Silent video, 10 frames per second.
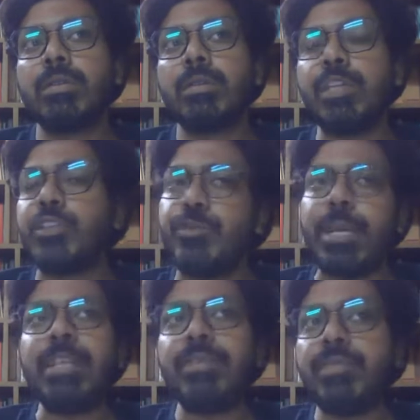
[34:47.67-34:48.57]
is
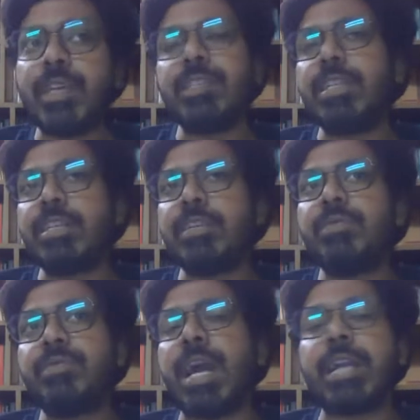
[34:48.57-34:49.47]
really fascinating
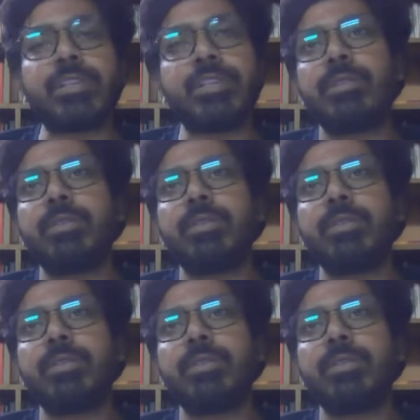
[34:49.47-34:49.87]
fact